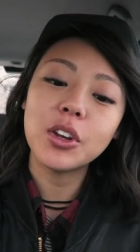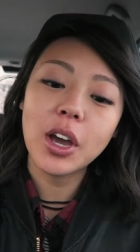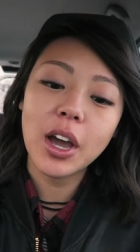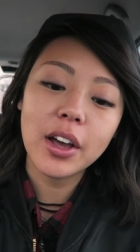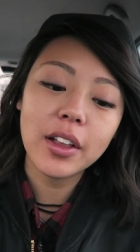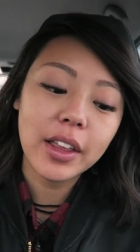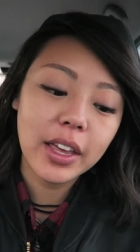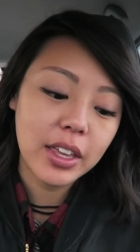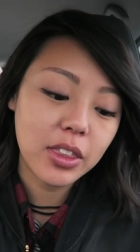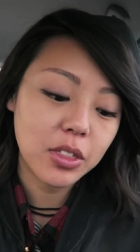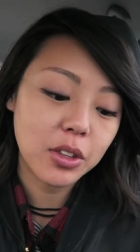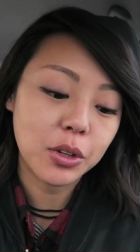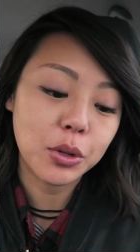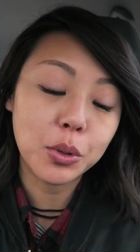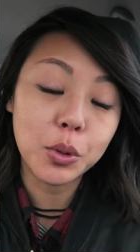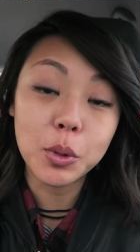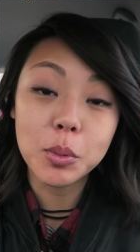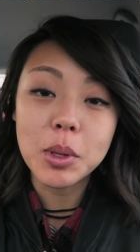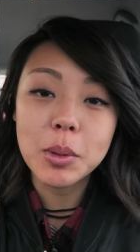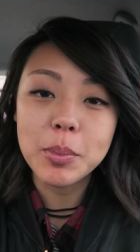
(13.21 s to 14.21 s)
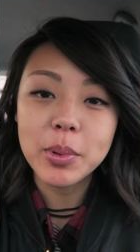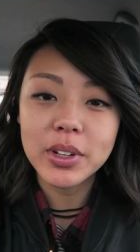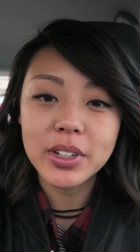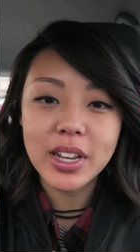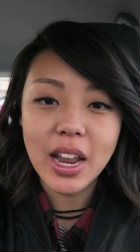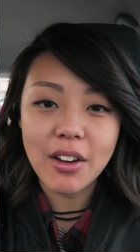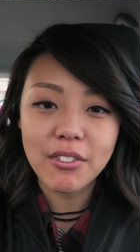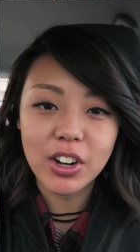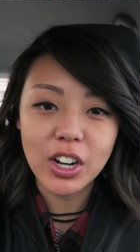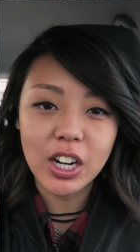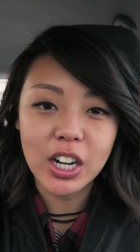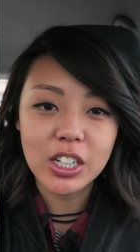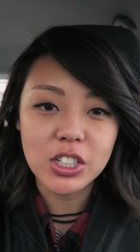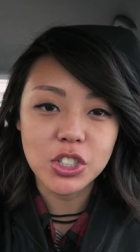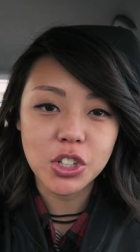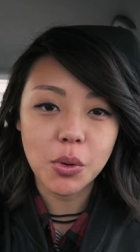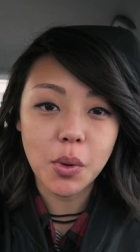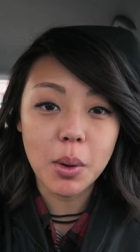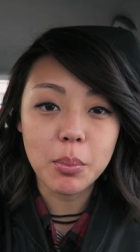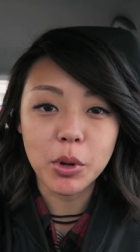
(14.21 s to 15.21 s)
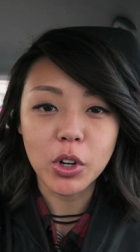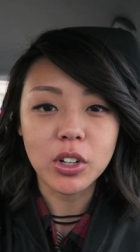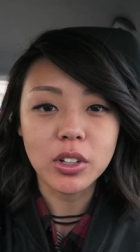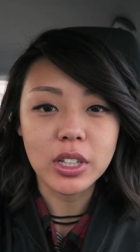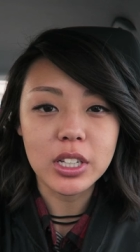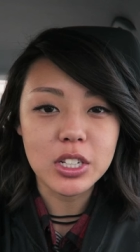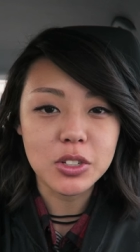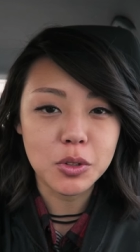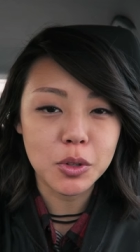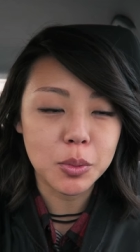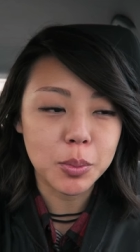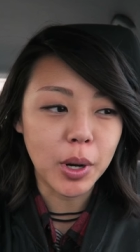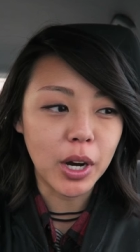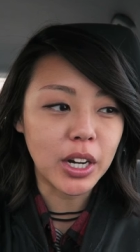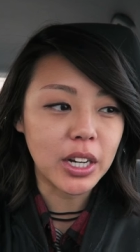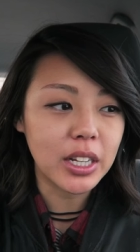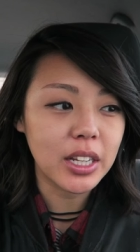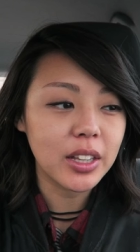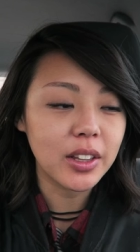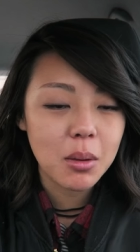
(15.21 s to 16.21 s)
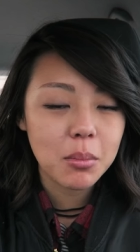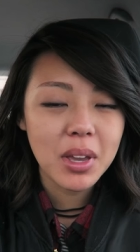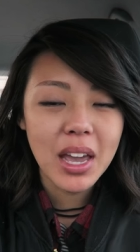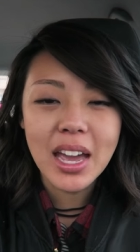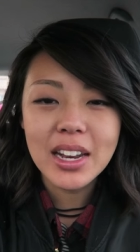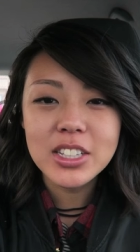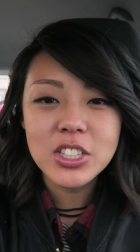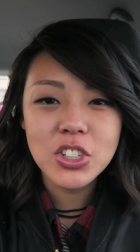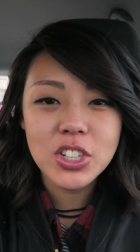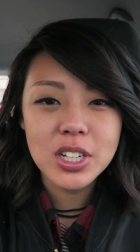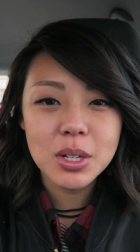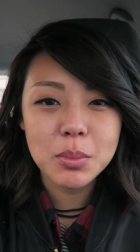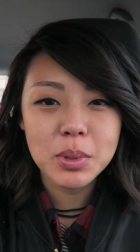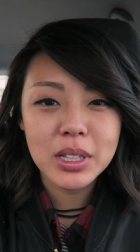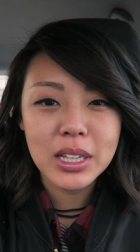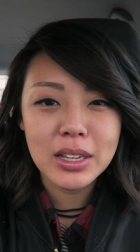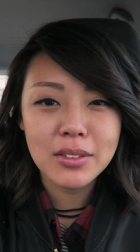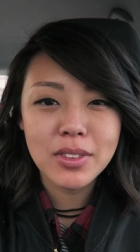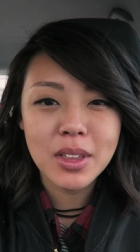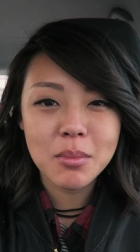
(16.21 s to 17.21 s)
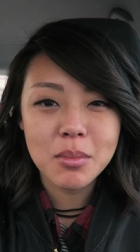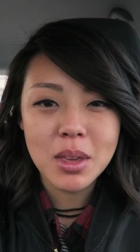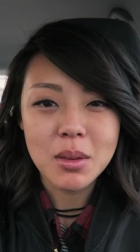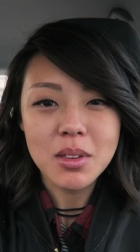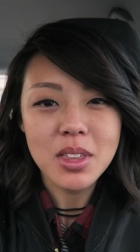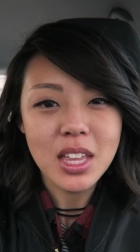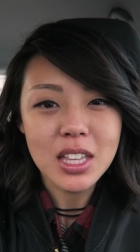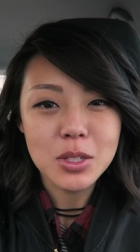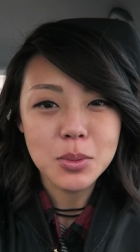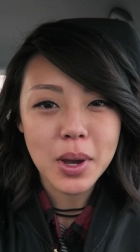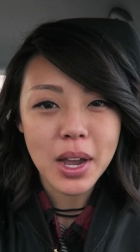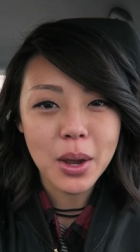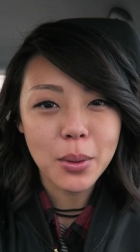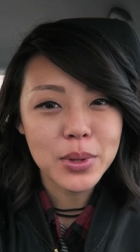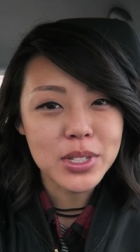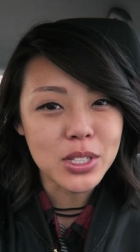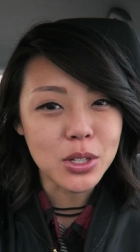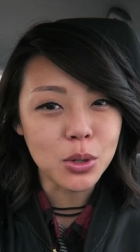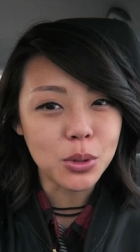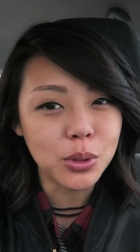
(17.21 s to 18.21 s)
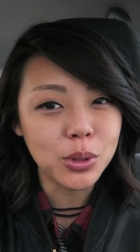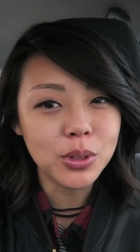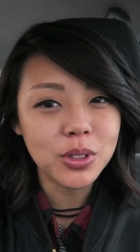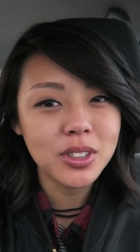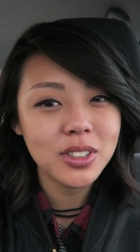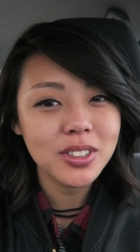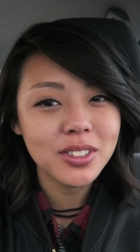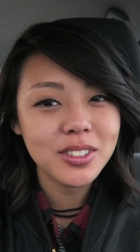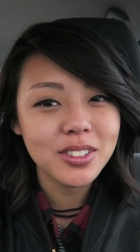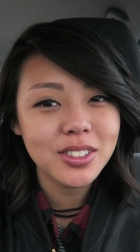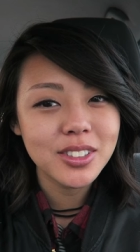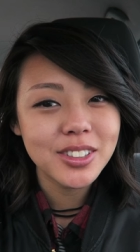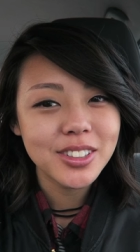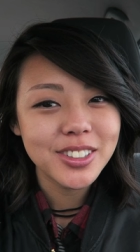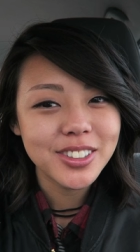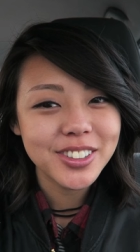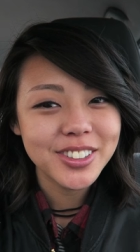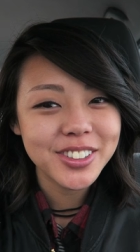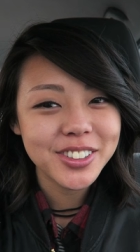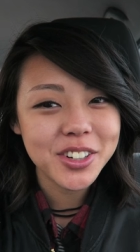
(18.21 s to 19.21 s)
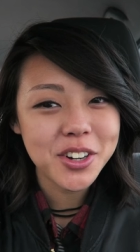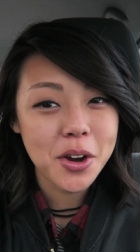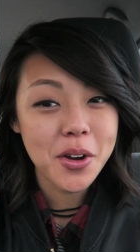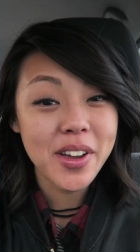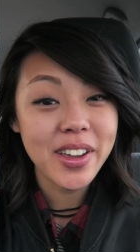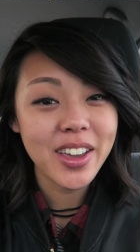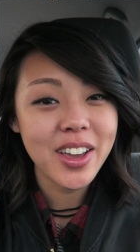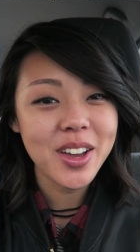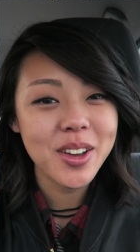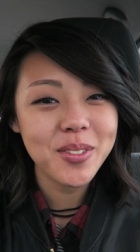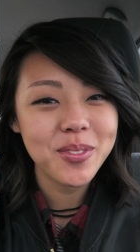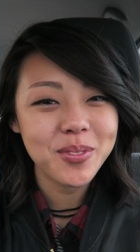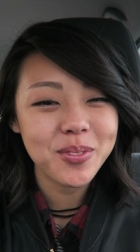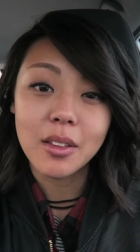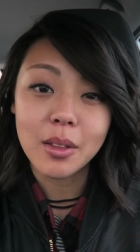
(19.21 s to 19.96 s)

know how like the cool people never show up early to a party? I'm kind of starting to believe that maybe that's why I wasn't cool growing up.